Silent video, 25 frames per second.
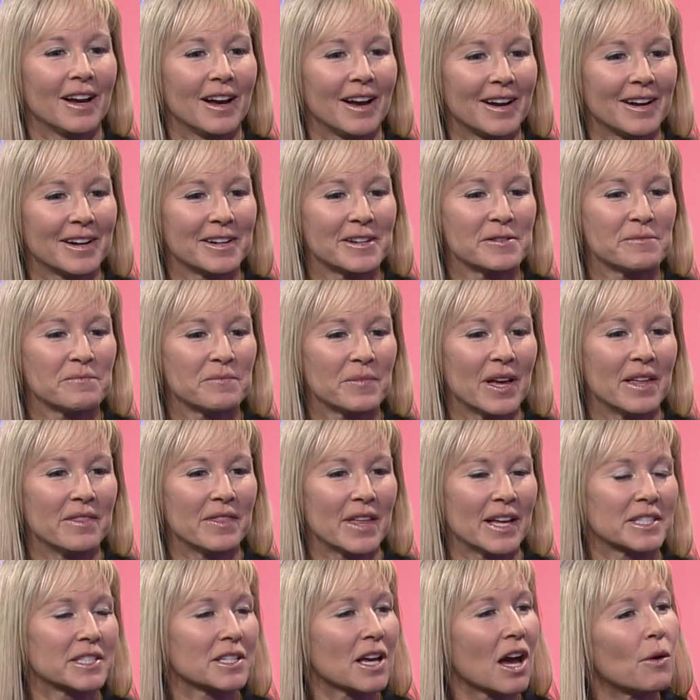And
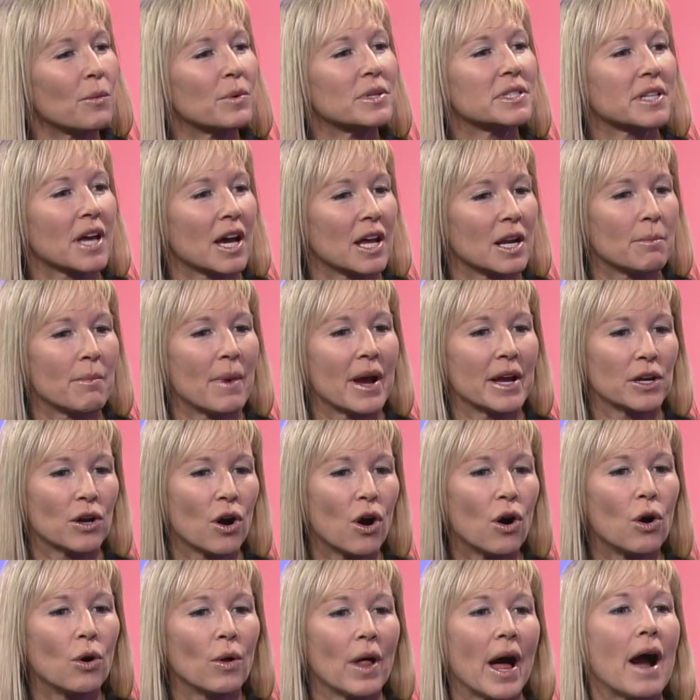that's always kind of my
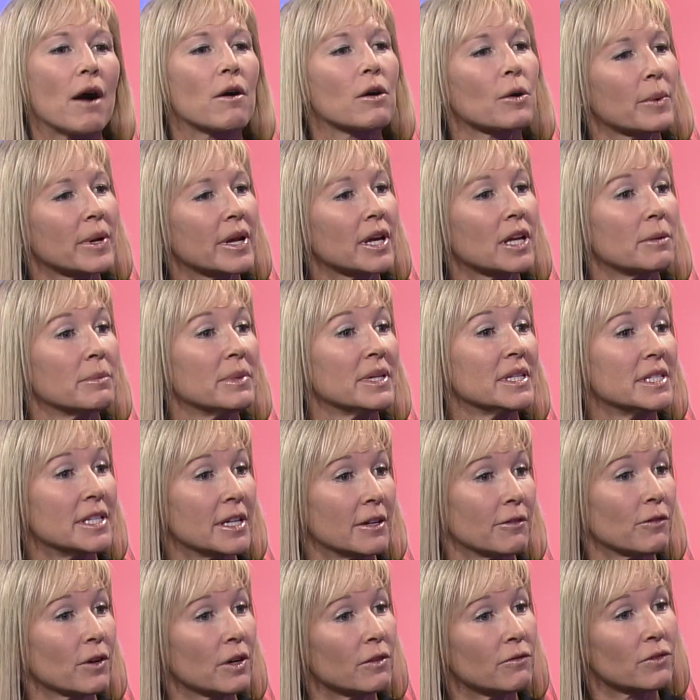goal. How are we going to be
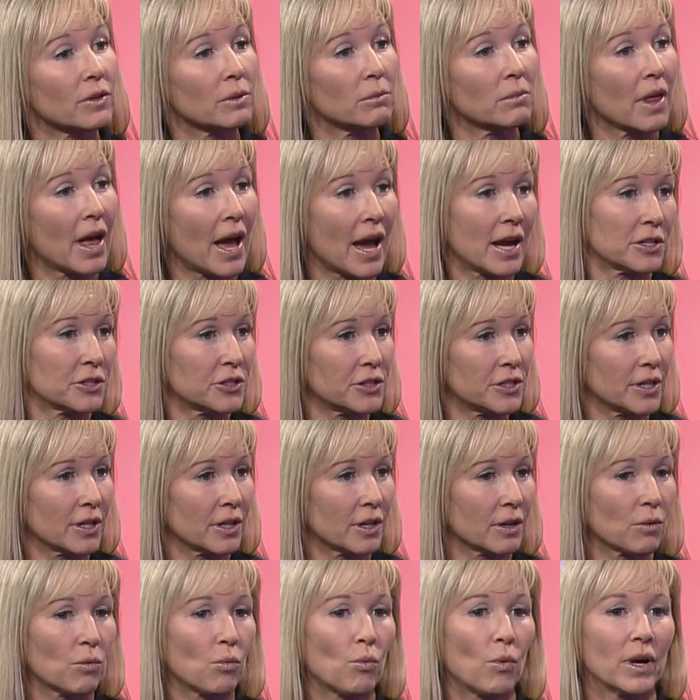different from last
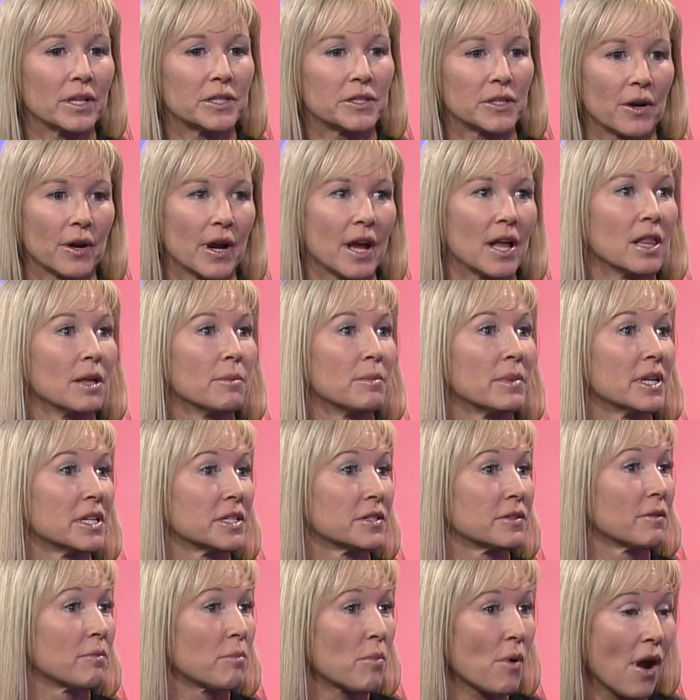year? What's our element of
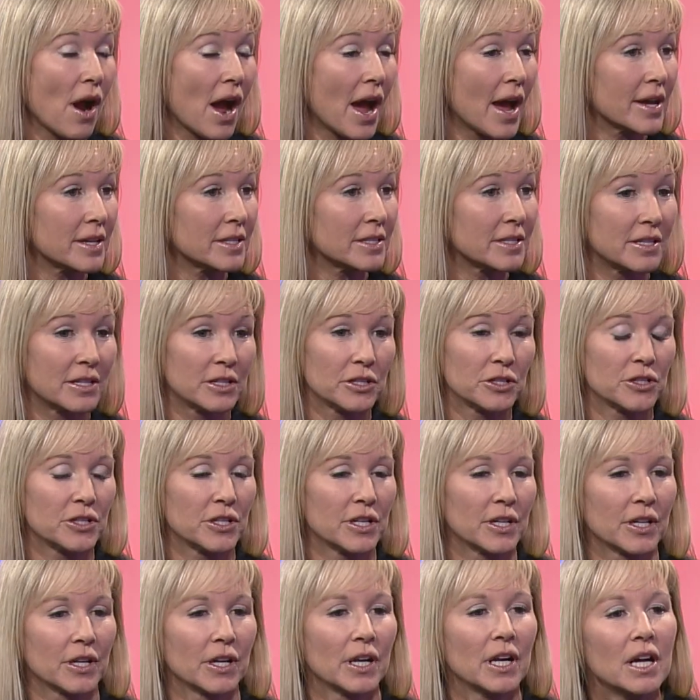surprise this
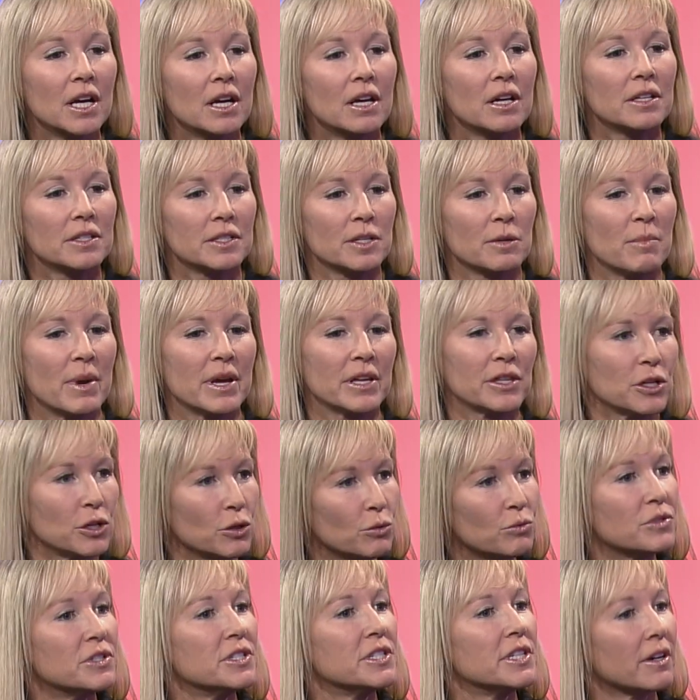year to make
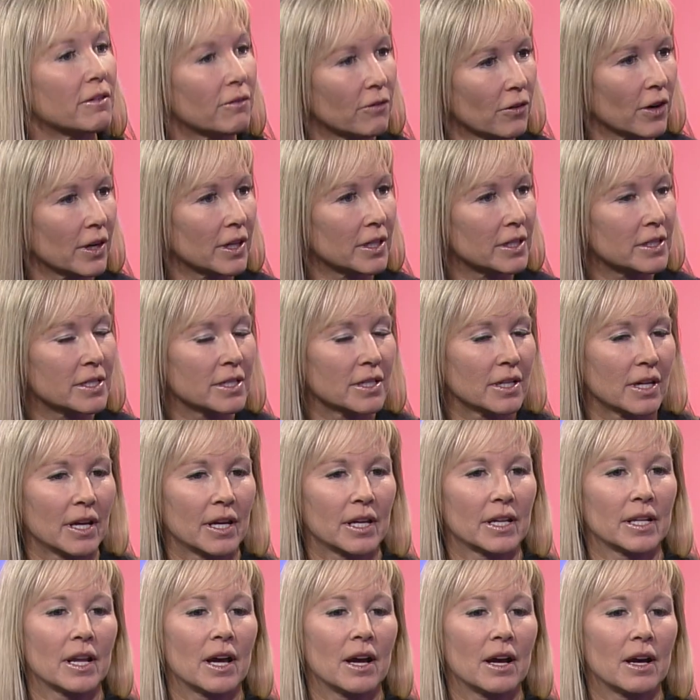you different?
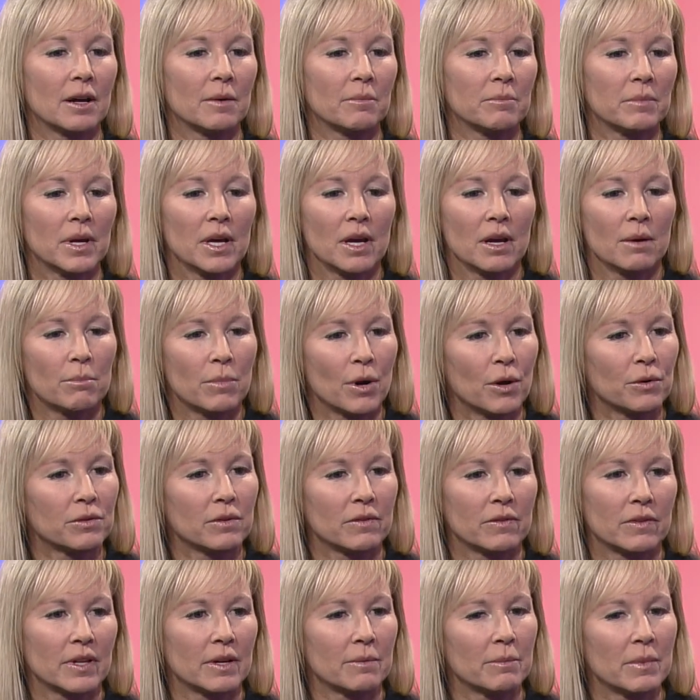And both
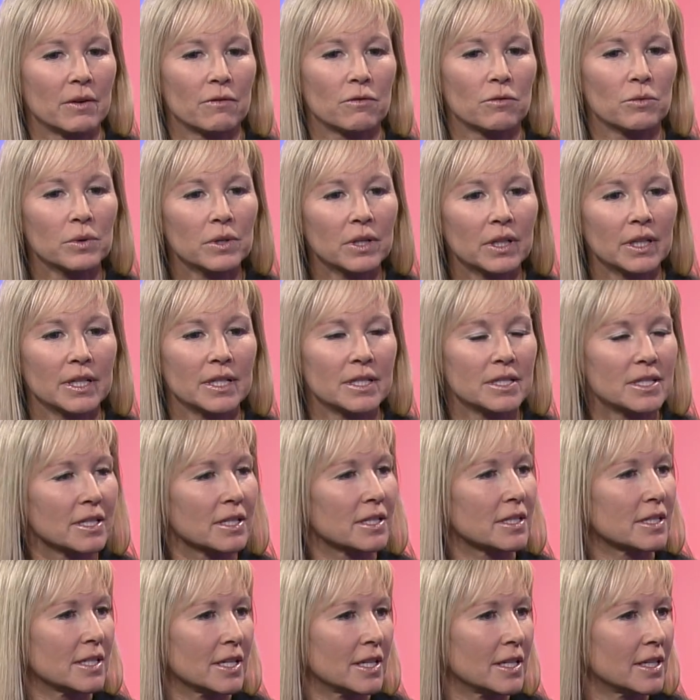of them have really
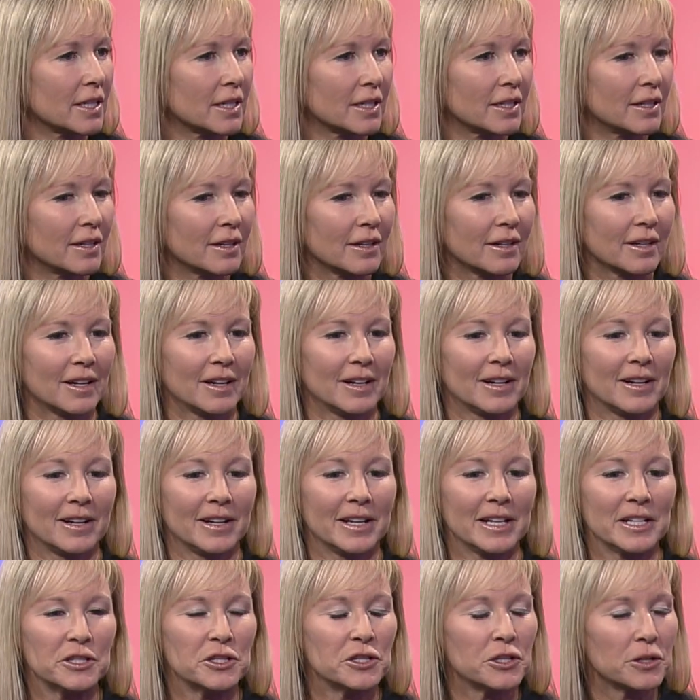succeeded
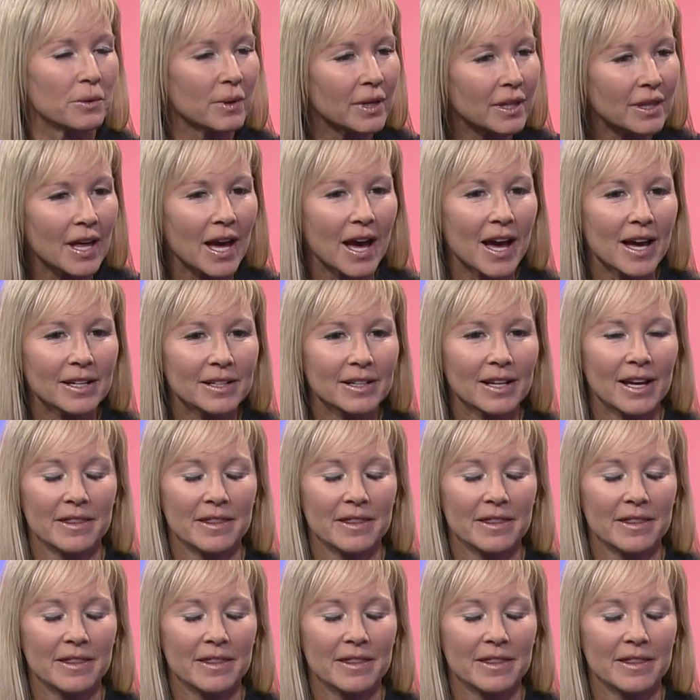in doing that.